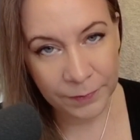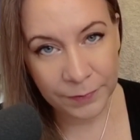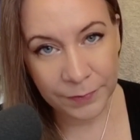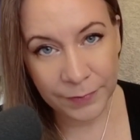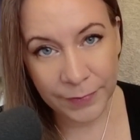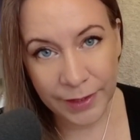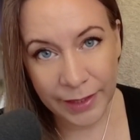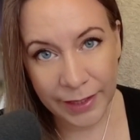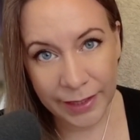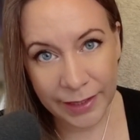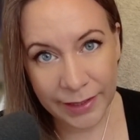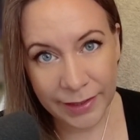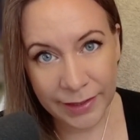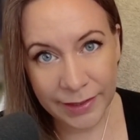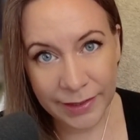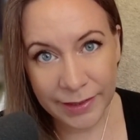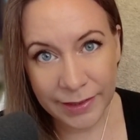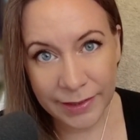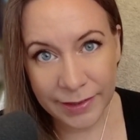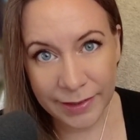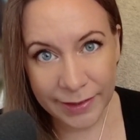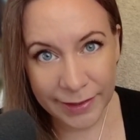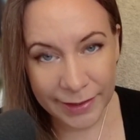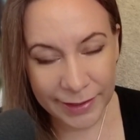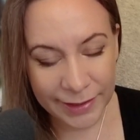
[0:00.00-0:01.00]

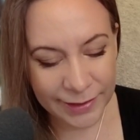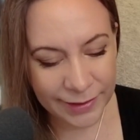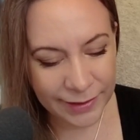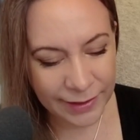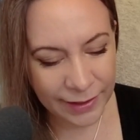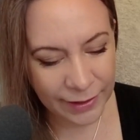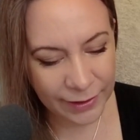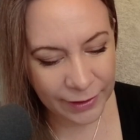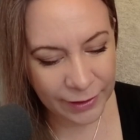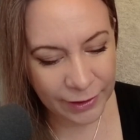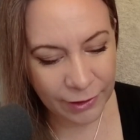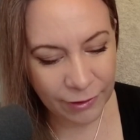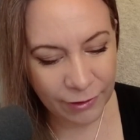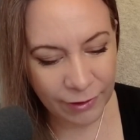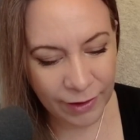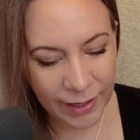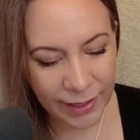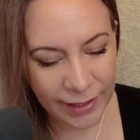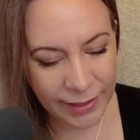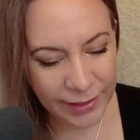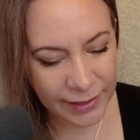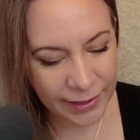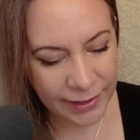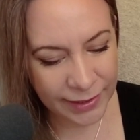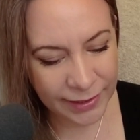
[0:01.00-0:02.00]
This is her
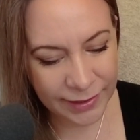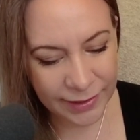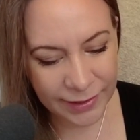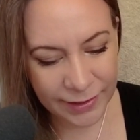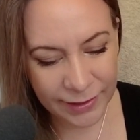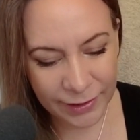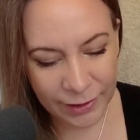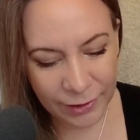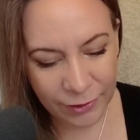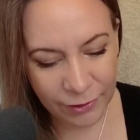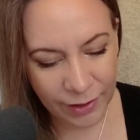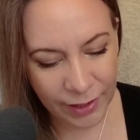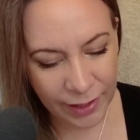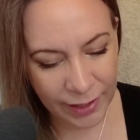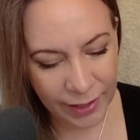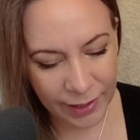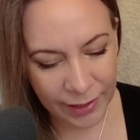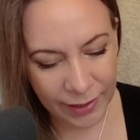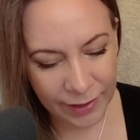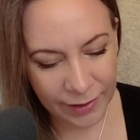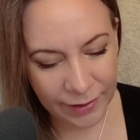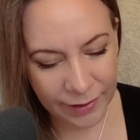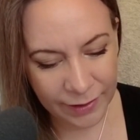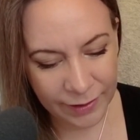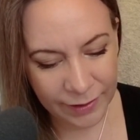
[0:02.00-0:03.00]
greatest
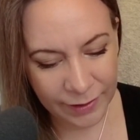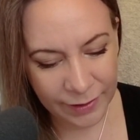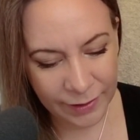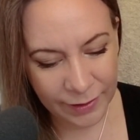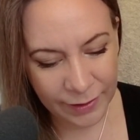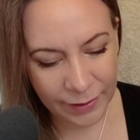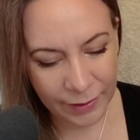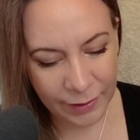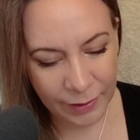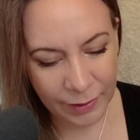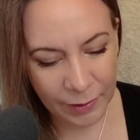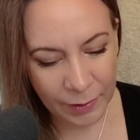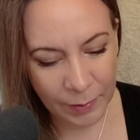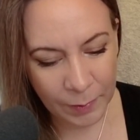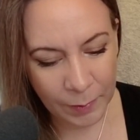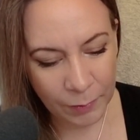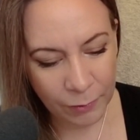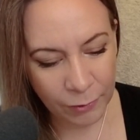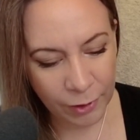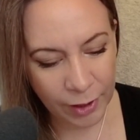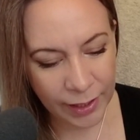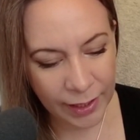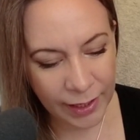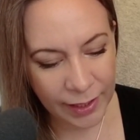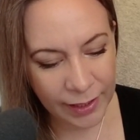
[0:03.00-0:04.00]
trick,
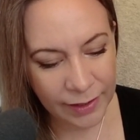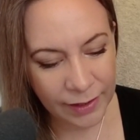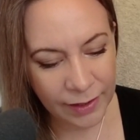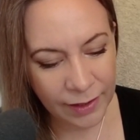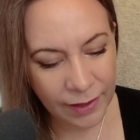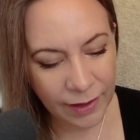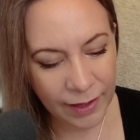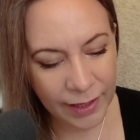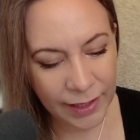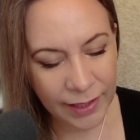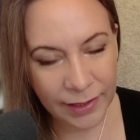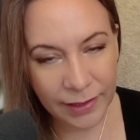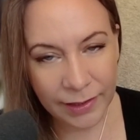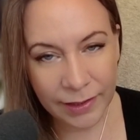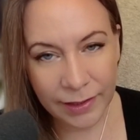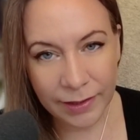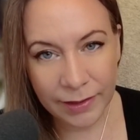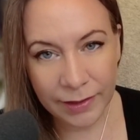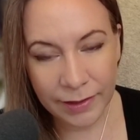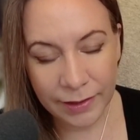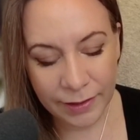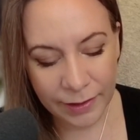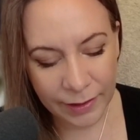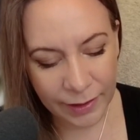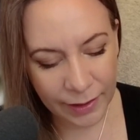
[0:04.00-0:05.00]
bringing light
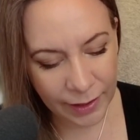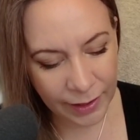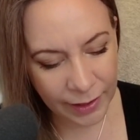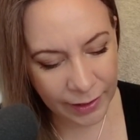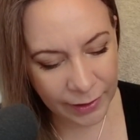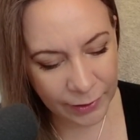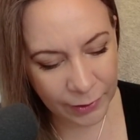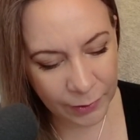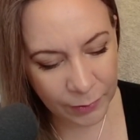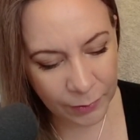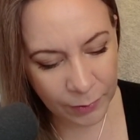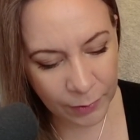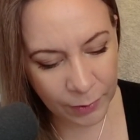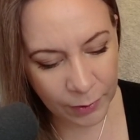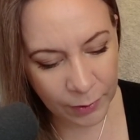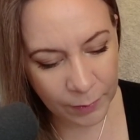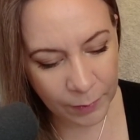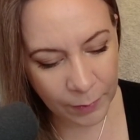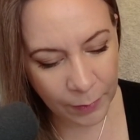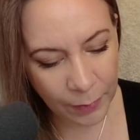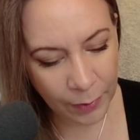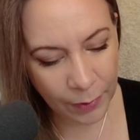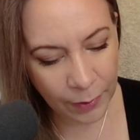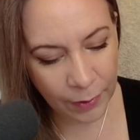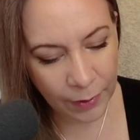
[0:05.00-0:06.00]
and
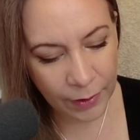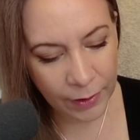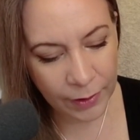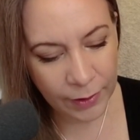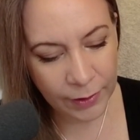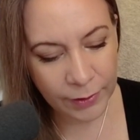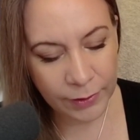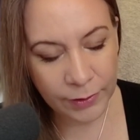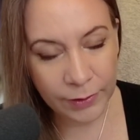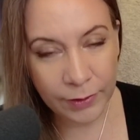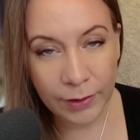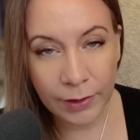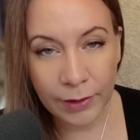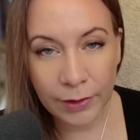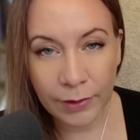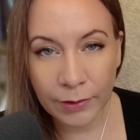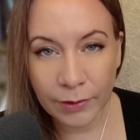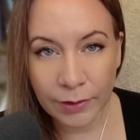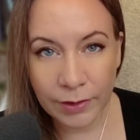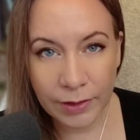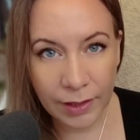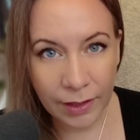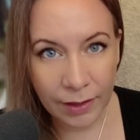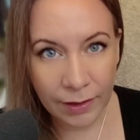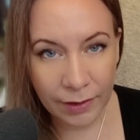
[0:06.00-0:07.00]
warmth to your
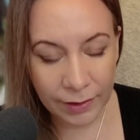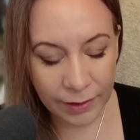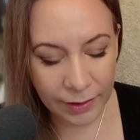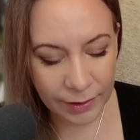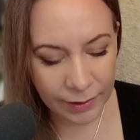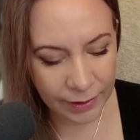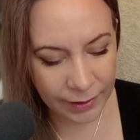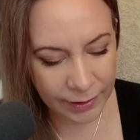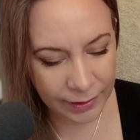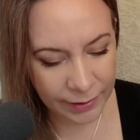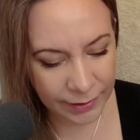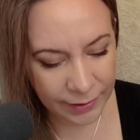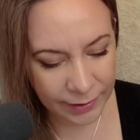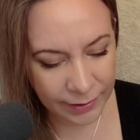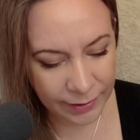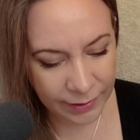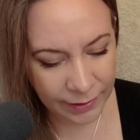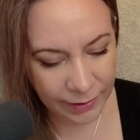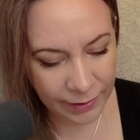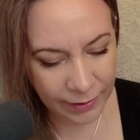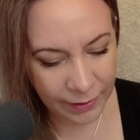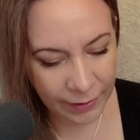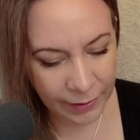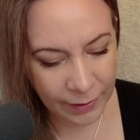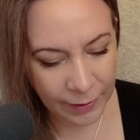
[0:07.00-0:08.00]
darkness
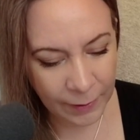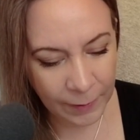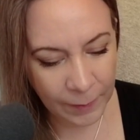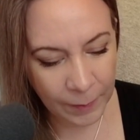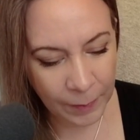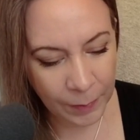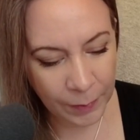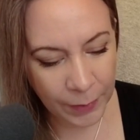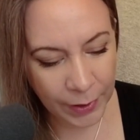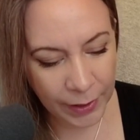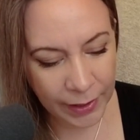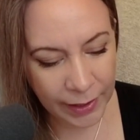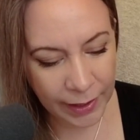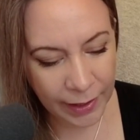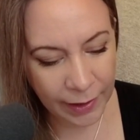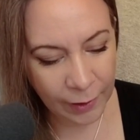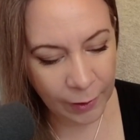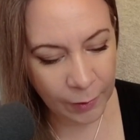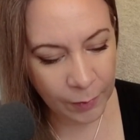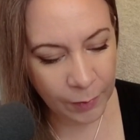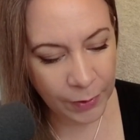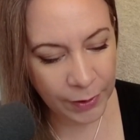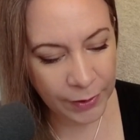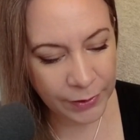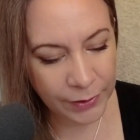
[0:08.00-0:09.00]
by
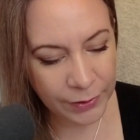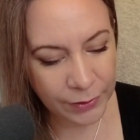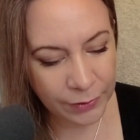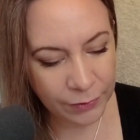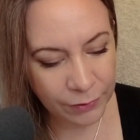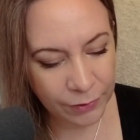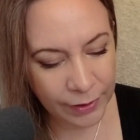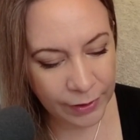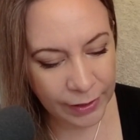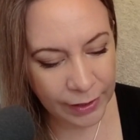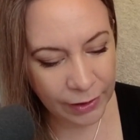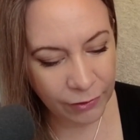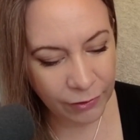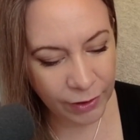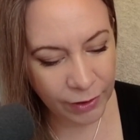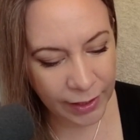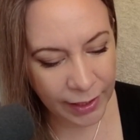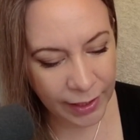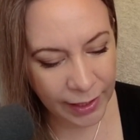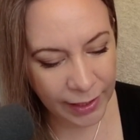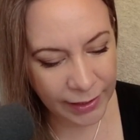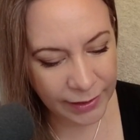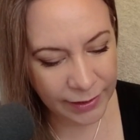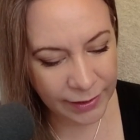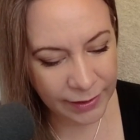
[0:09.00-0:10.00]
helping to
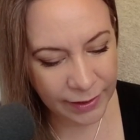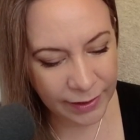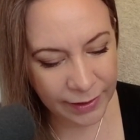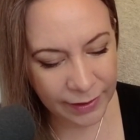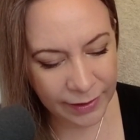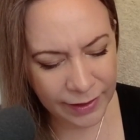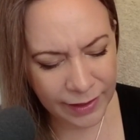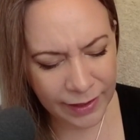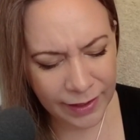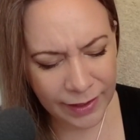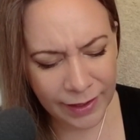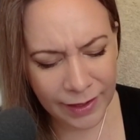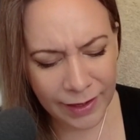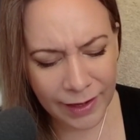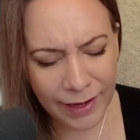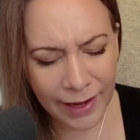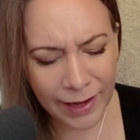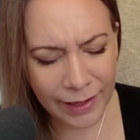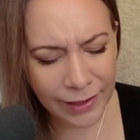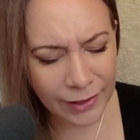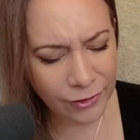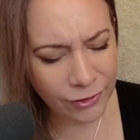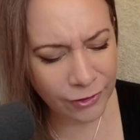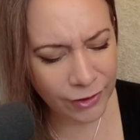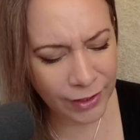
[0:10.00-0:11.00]
recreate the
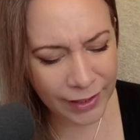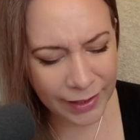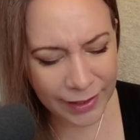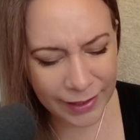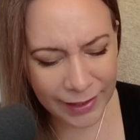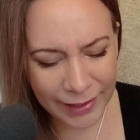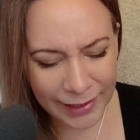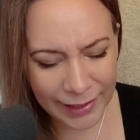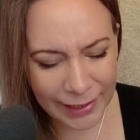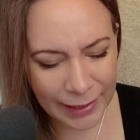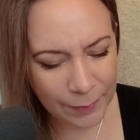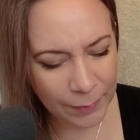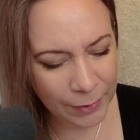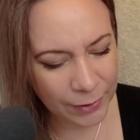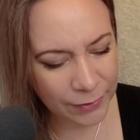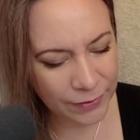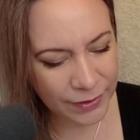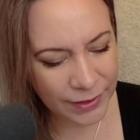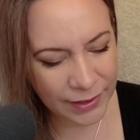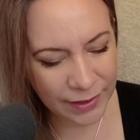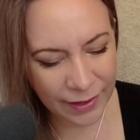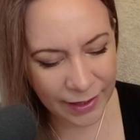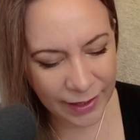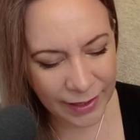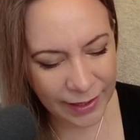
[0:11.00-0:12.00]
electric leap of
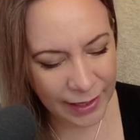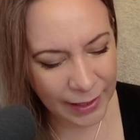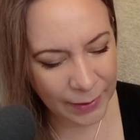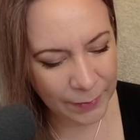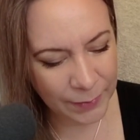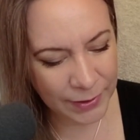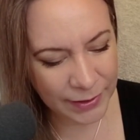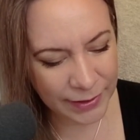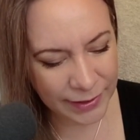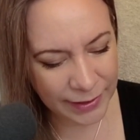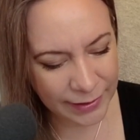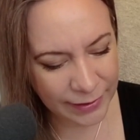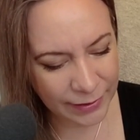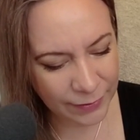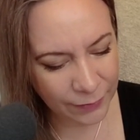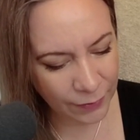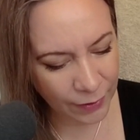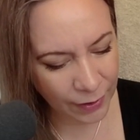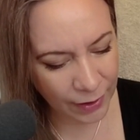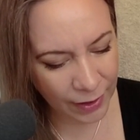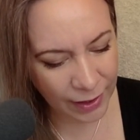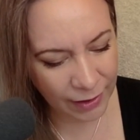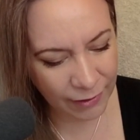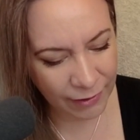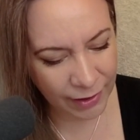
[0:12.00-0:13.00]
synapses
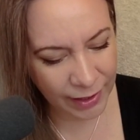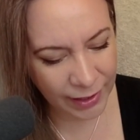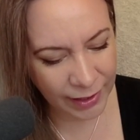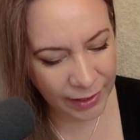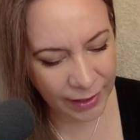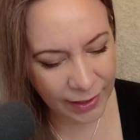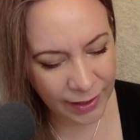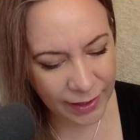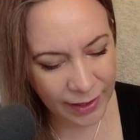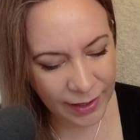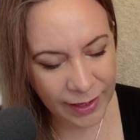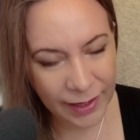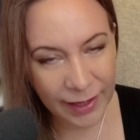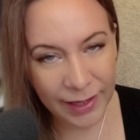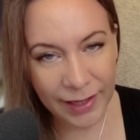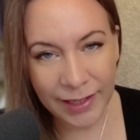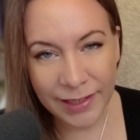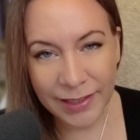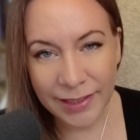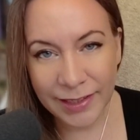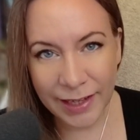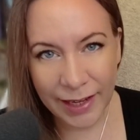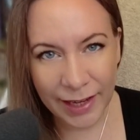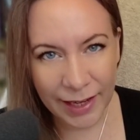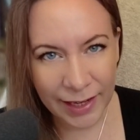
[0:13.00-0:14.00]
firing
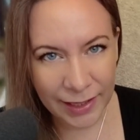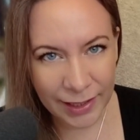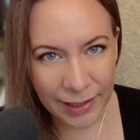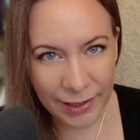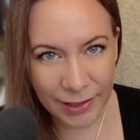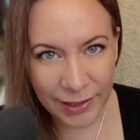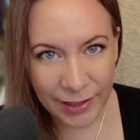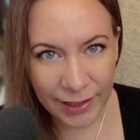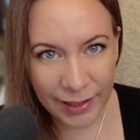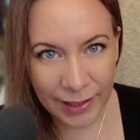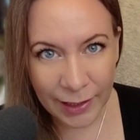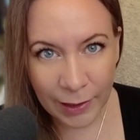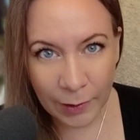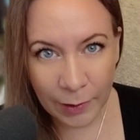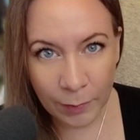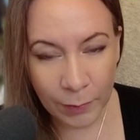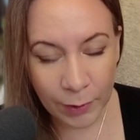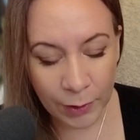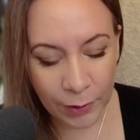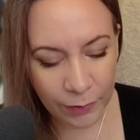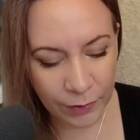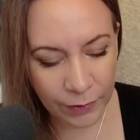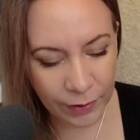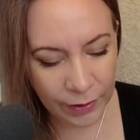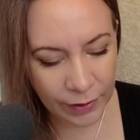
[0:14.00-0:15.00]
and energy
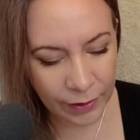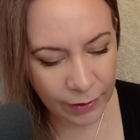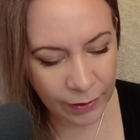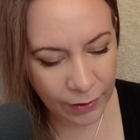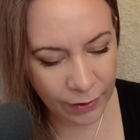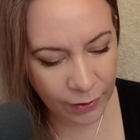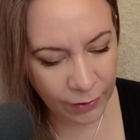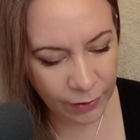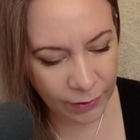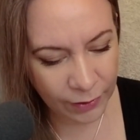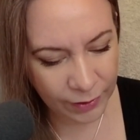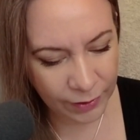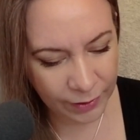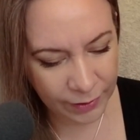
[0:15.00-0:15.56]
moving along.